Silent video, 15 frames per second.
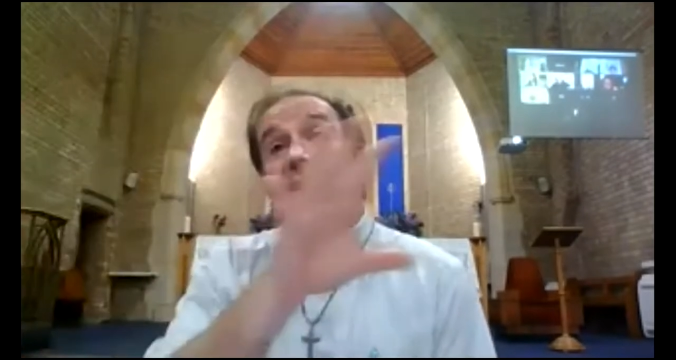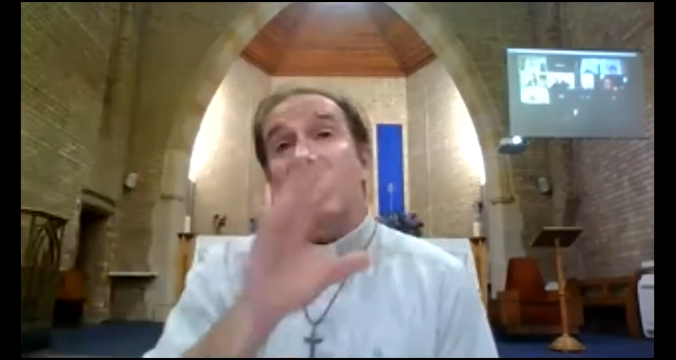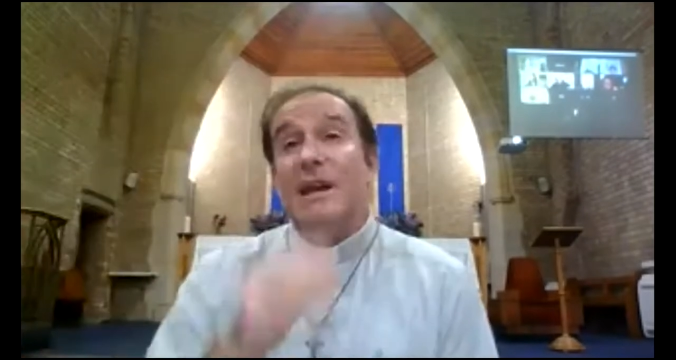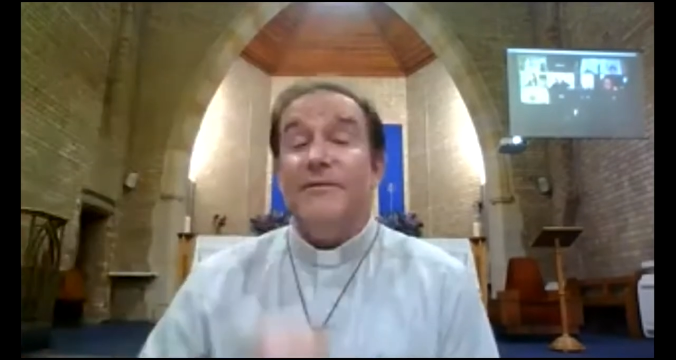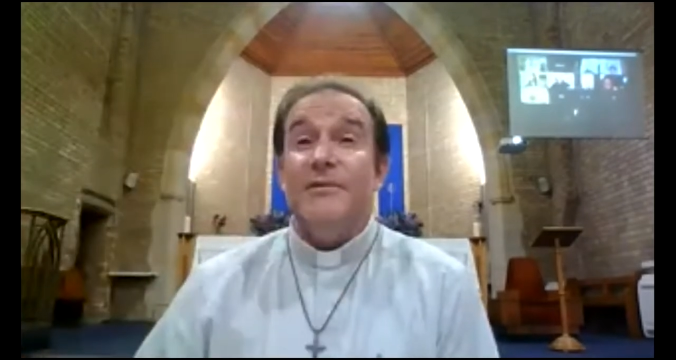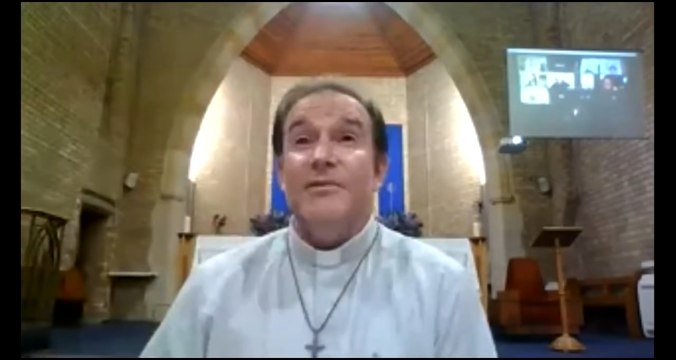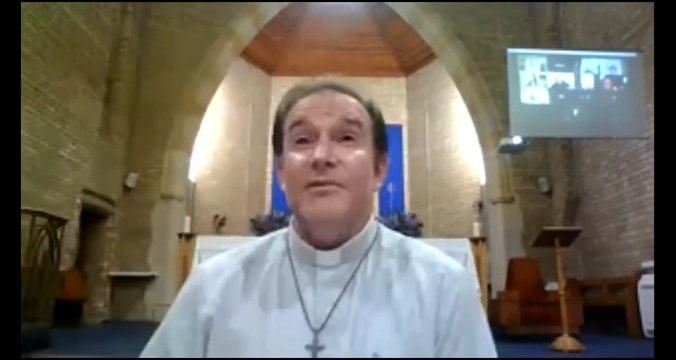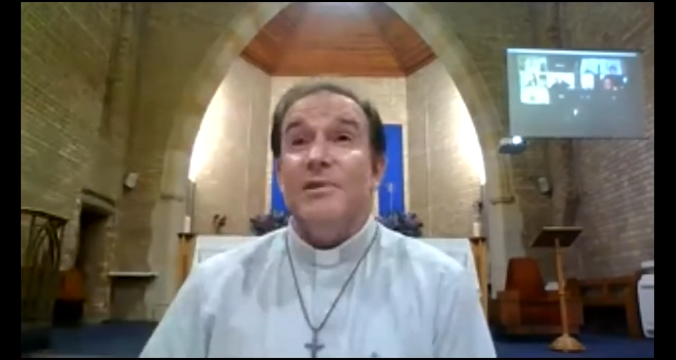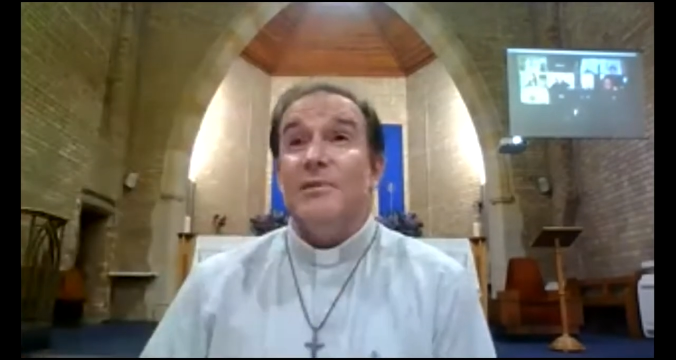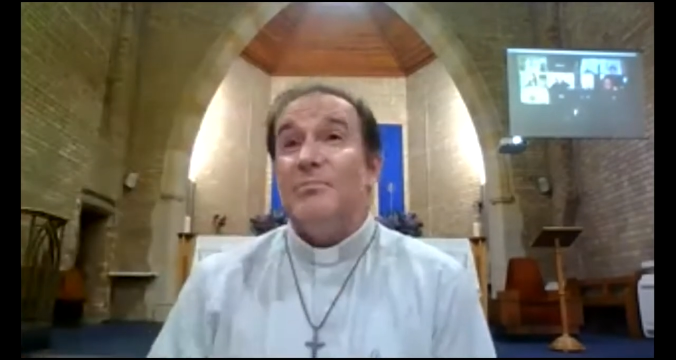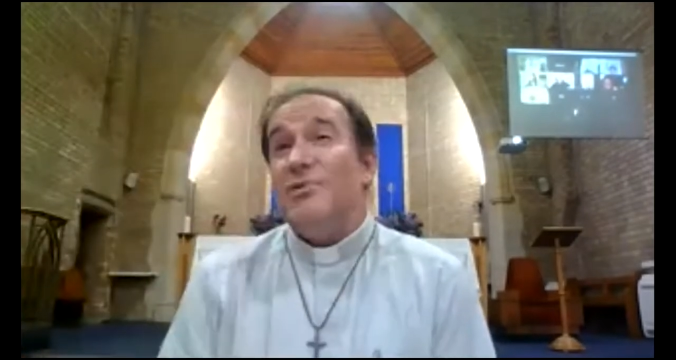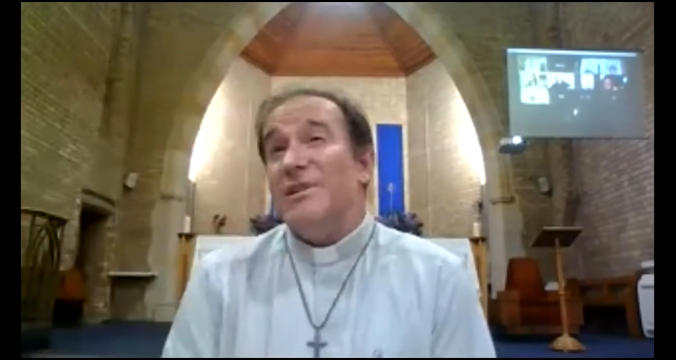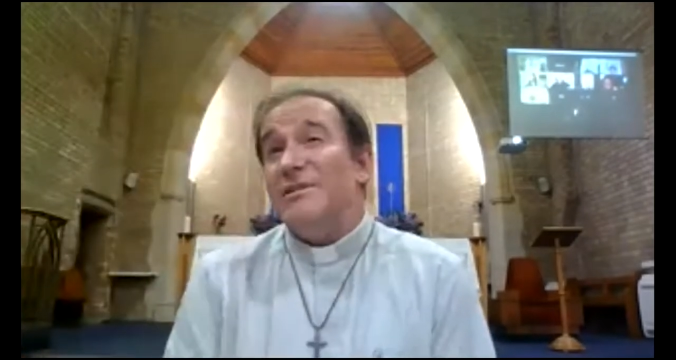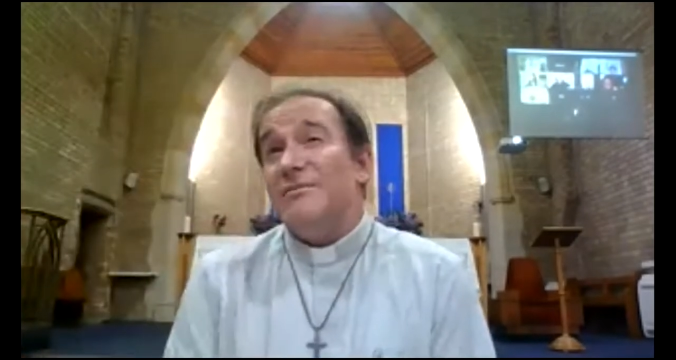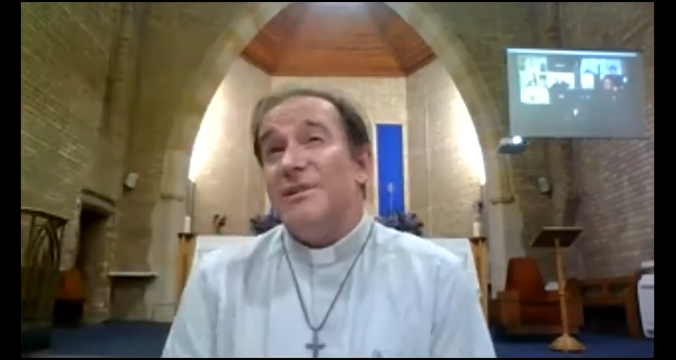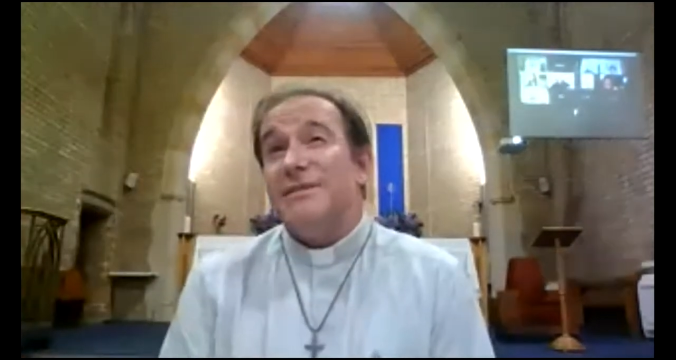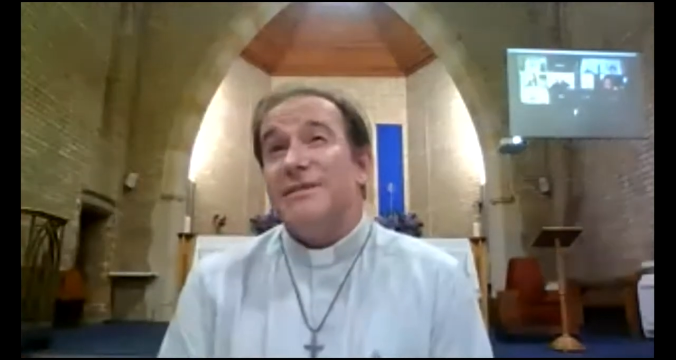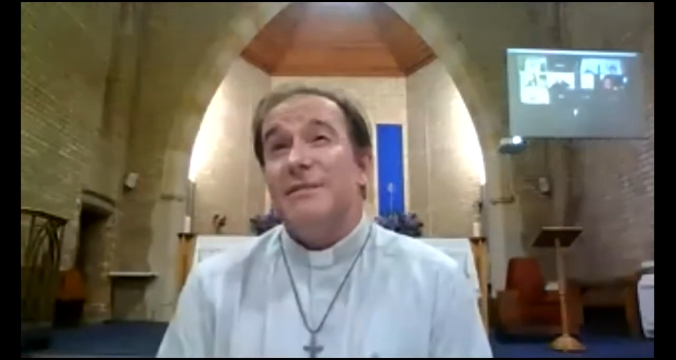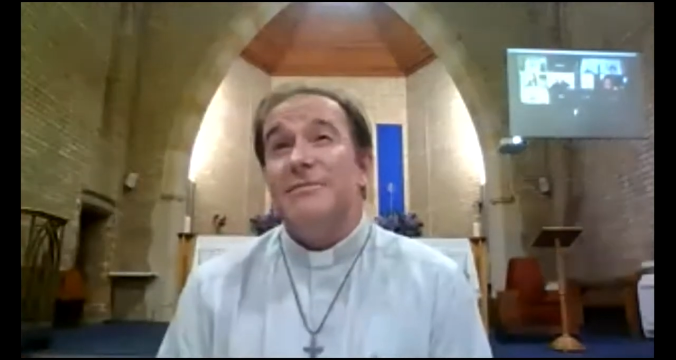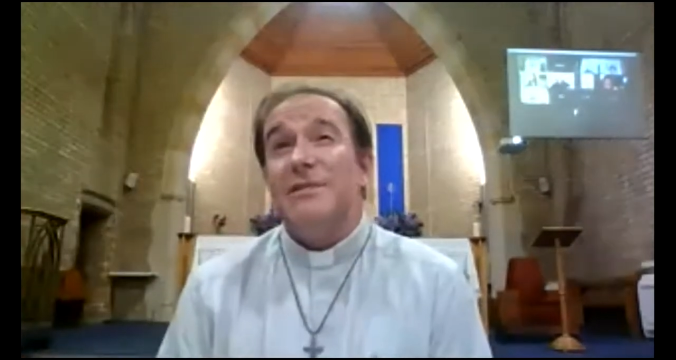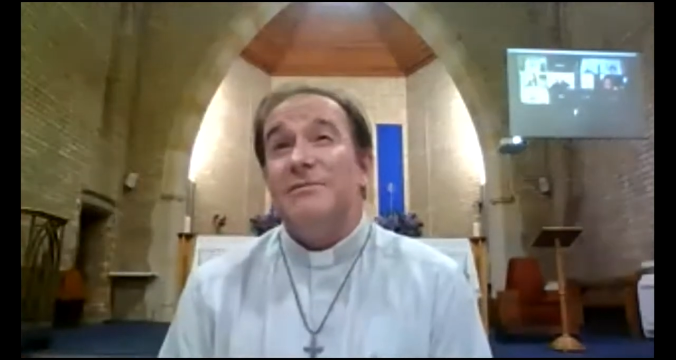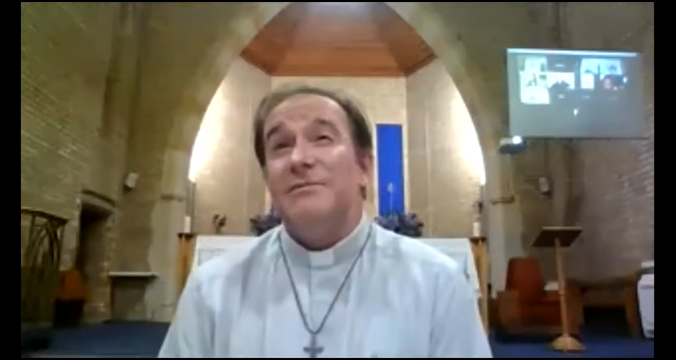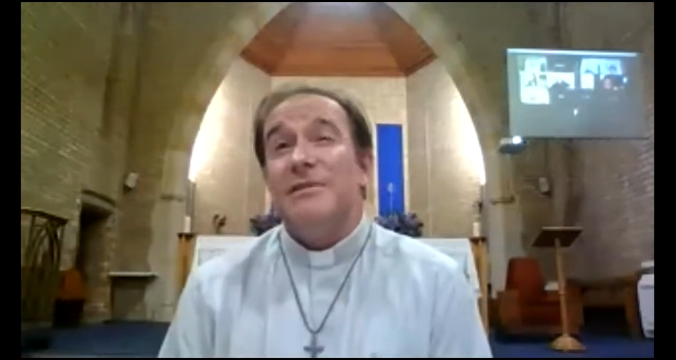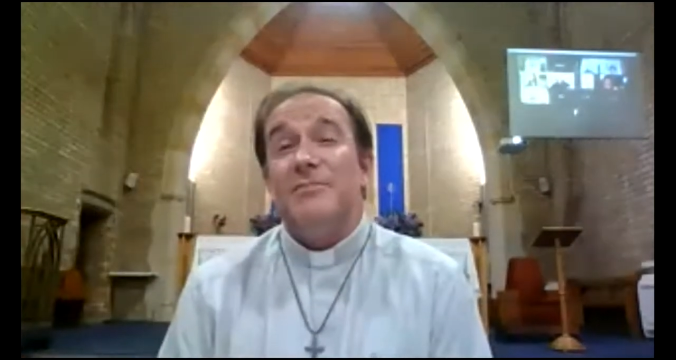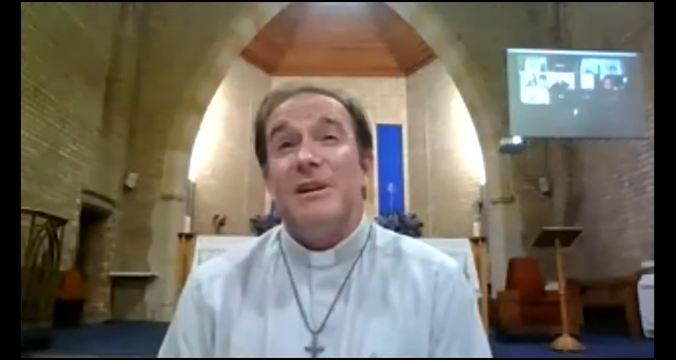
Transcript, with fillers: even for the points where sometimes I've